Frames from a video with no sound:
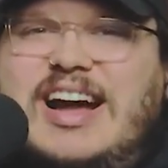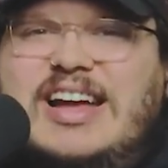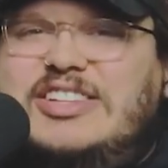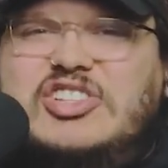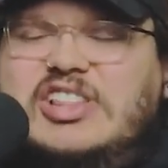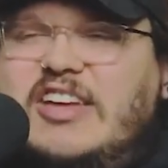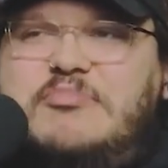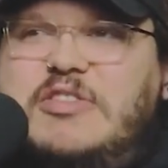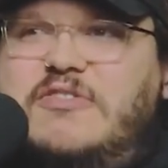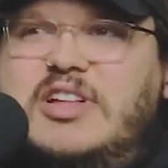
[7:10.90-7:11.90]
I just left
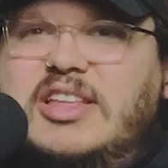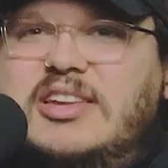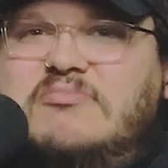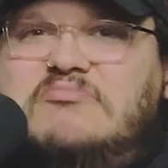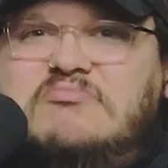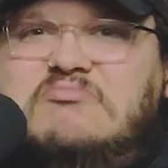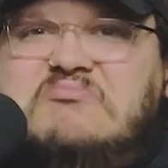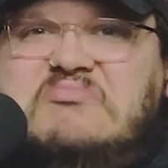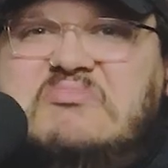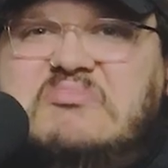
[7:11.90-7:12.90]
me feeling
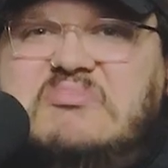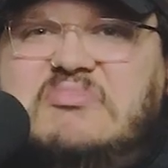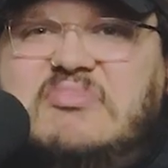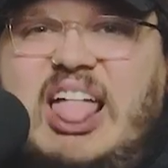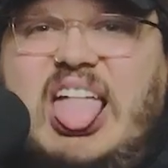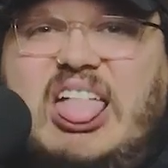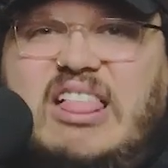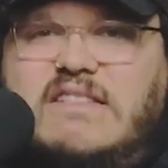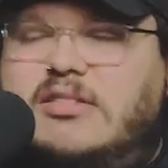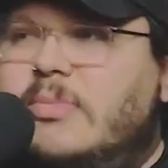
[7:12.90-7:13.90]
bleh
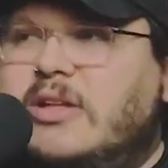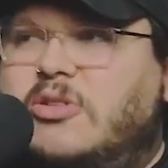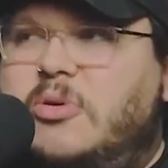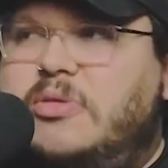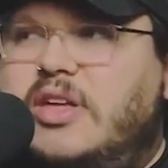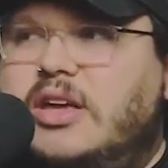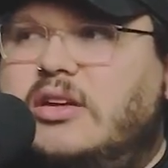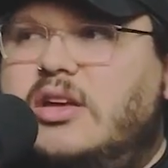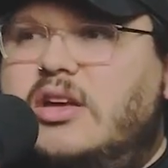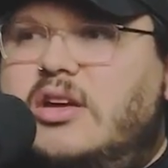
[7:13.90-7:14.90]
about the whole thing,
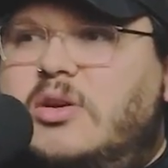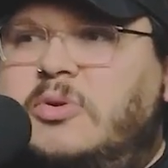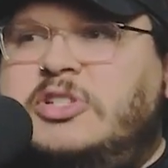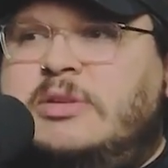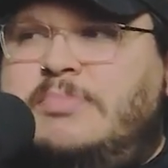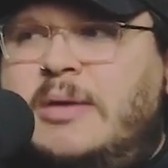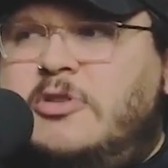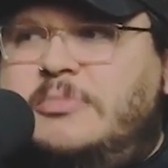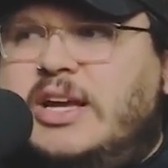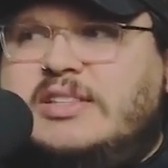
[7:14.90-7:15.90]
which is a
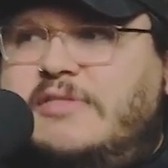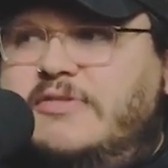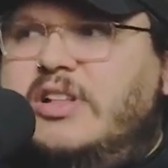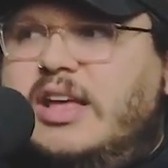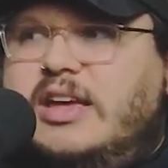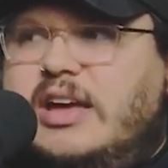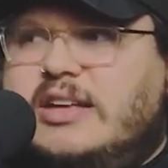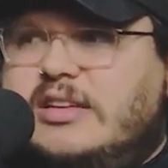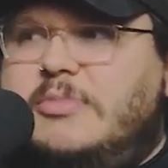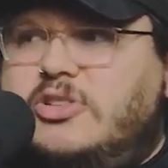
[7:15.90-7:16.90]
bummer because I feel like,
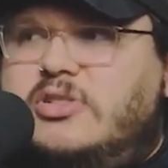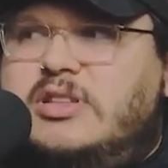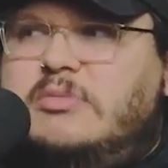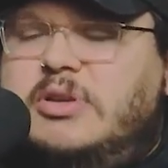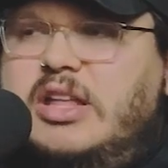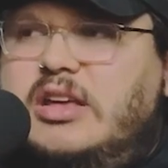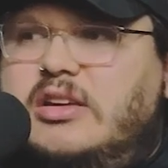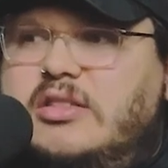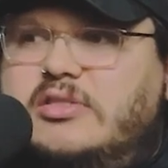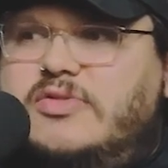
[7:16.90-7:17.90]
as I mentioned at the
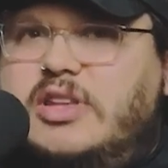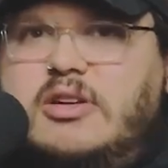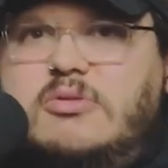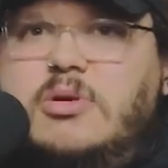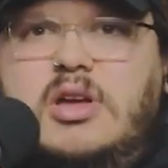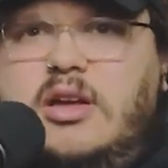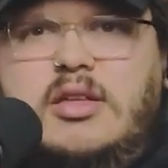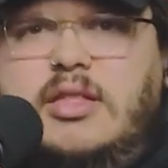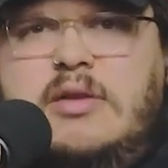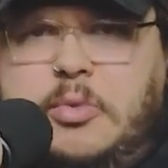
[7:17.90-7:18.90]
beginning of this video,
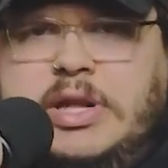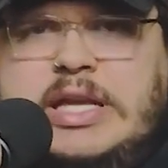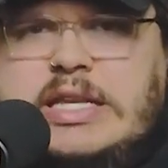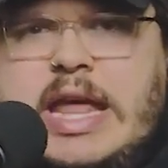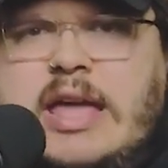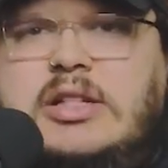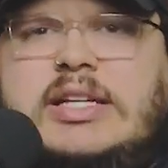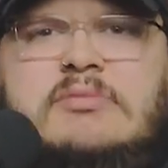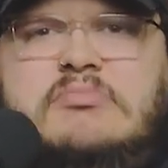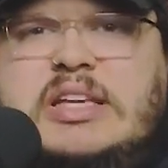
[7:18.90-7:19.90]
they really nail
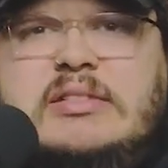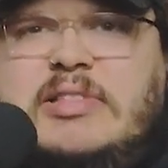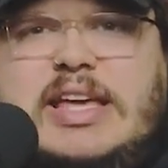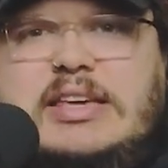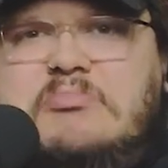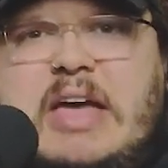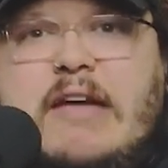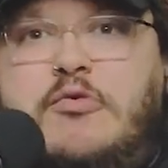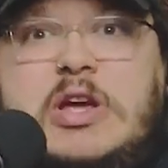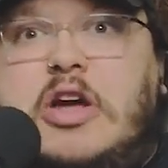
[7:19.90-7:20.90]
it in like
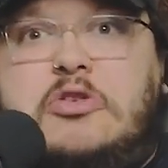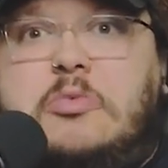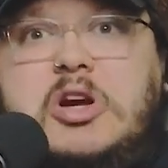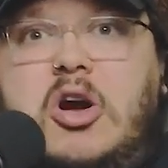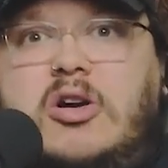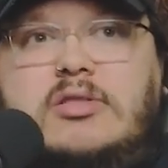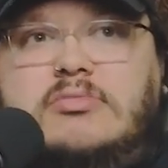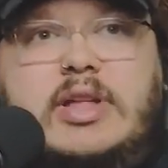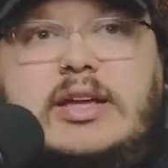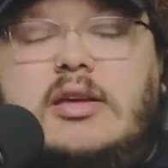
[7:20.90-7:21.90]
every other regard.
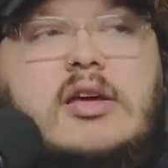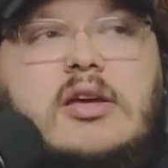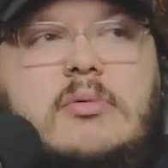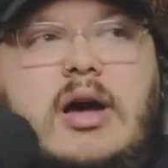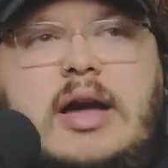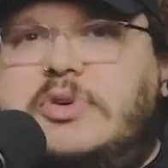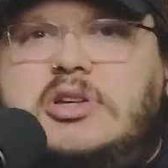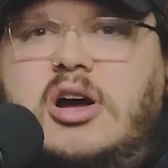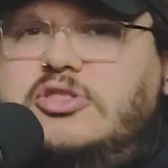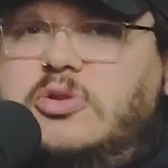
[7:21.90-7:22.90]
Like I was
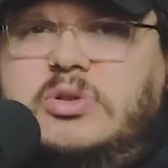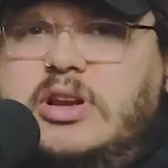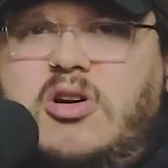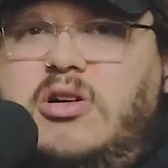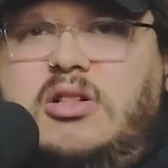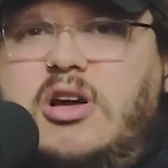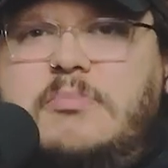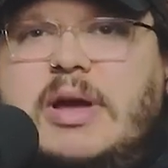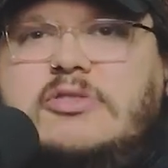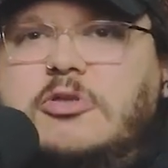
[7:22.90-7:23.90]
not sold at all
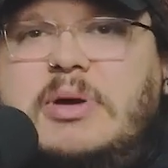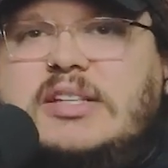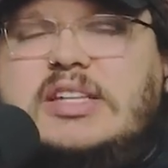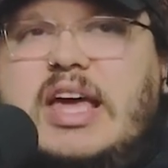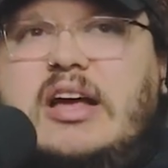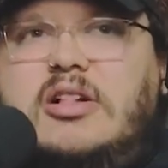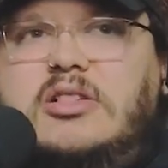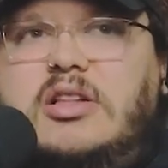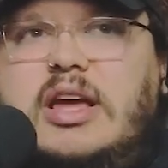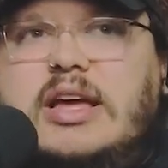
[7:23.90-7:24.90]
on Pedro
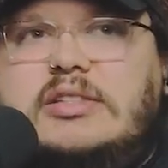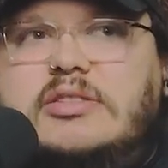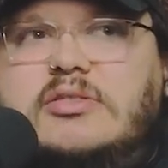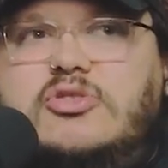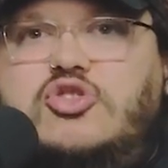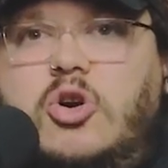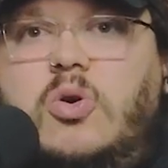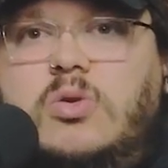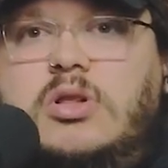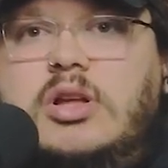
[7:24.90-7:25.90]
Pascal as
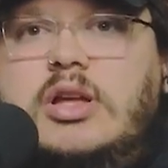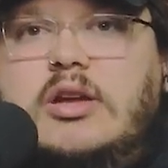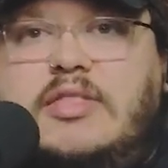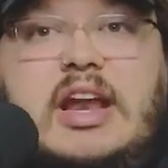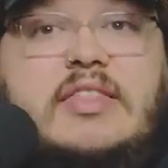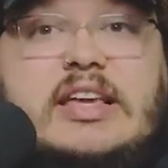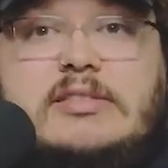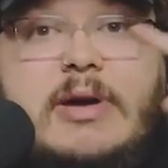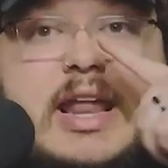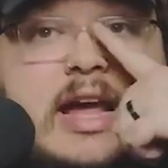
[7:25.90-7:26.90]
Joel. Not that I think he's
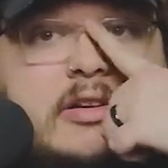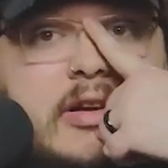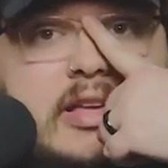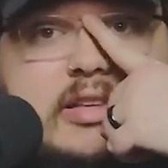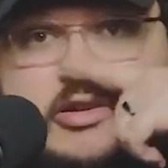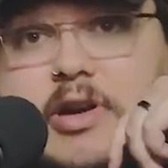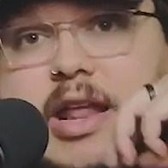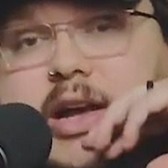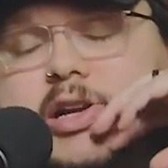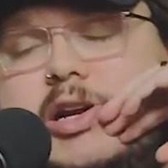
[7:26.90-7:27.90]
a bad actor; I think he's a great
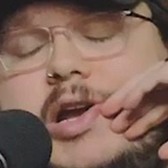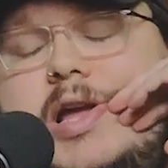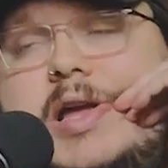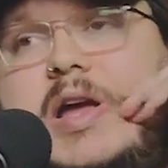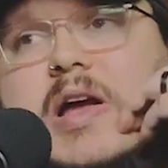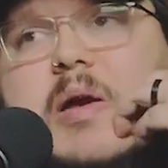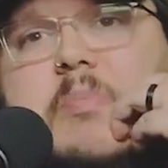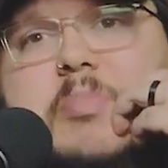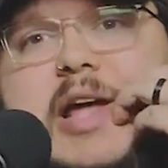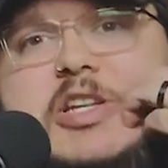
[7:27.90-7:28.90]
actor.
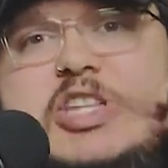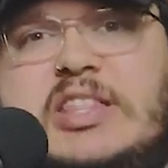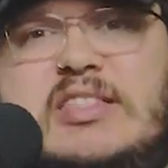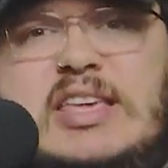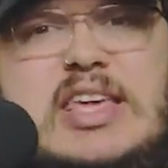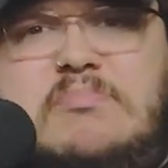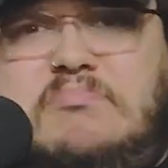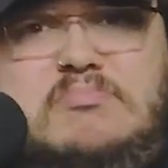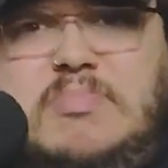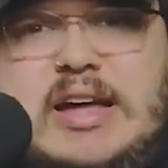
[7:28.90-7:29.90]
Um, but I just didn't think he.
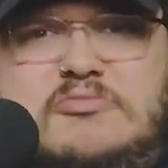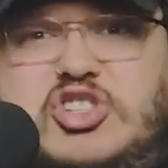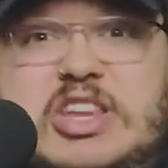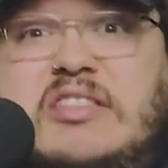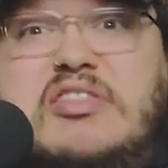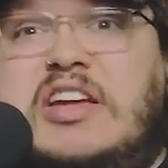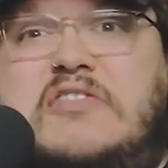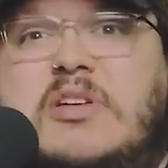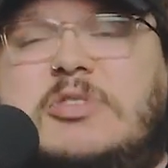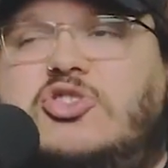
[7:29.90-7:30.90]
I just didn't think
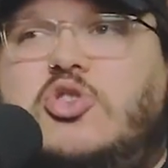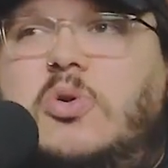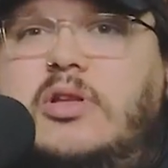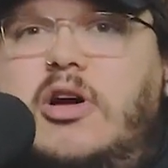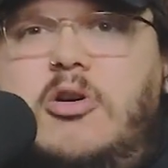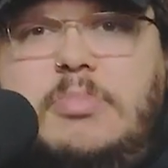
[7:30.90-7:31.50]
of him as Joel at all.